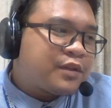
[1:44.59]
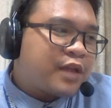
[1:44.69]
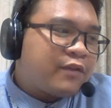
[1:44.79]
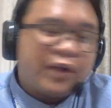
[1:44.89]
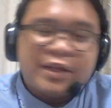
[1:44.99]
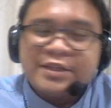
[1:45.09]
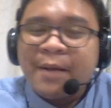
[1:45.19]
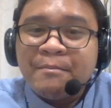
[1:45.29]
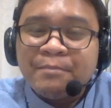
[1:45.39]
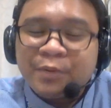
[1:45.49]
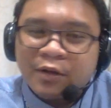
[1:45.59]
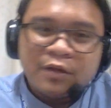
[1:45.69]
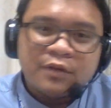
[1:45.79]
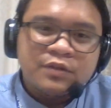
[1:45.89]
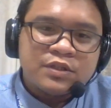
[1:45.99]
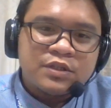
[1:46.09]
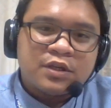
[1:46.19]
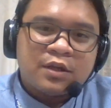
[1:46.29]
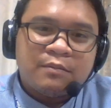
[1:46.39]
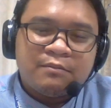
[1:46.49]
Like for example,
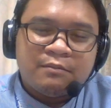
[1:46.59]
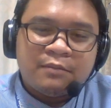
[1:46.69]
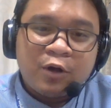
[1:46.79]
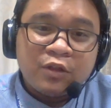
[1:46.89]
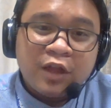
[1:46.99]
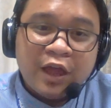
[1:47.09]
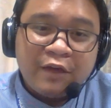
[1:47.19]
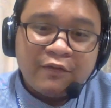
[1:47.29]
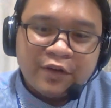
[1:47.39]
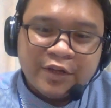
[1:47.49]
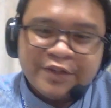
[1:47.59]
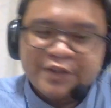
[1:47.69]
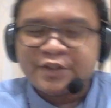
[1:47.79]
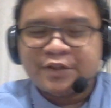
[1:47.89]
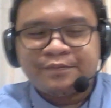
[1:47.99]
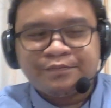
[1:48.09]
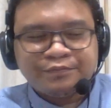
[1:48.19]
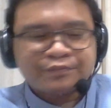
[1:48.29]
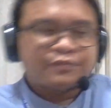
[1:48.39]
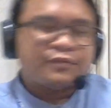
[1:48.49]
Mount Everest,
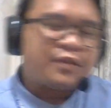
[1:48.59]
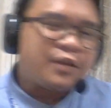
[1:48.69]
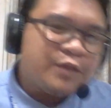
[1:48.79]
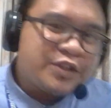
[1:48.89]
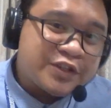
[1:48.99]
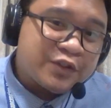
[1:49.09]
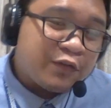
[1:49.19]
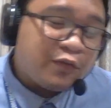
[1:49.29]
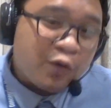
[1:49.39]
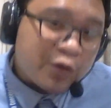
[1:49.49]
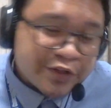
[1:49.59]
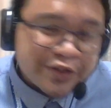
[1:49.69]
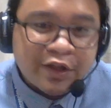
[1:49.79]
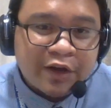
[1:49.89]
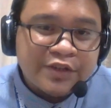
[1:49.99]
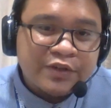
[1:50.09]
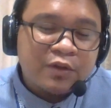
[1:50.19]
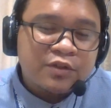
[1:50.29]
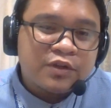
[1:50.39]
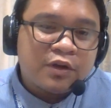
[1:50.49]
which is of course the
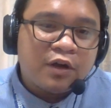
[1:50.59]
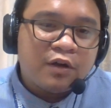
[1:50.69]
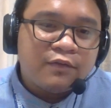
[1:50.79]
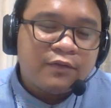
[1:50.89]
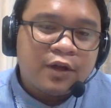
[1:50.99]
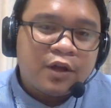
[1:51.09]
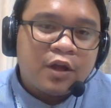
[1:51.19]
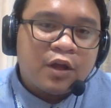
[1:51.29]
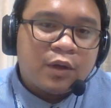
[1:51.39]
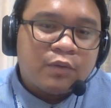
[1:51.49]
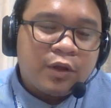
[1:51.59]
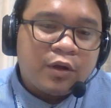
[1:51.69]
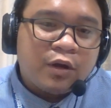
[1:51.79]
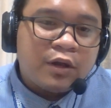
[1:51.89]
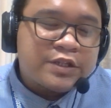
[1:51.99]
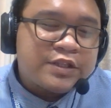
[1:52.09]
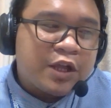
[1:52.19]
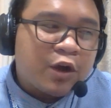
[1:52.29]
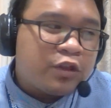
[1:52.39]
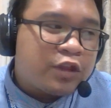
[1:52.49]
result of what we call as the
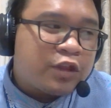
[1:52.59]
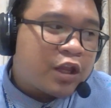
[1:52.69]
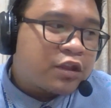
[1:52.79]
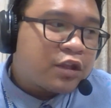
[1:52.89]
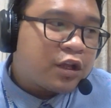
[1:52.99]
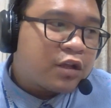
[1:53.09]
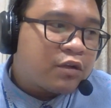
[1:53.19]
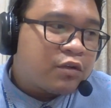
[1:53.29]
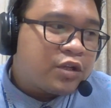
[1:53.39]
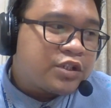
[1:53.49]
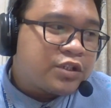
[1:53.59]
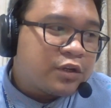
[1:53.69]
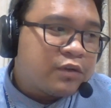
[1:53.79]
continental collision,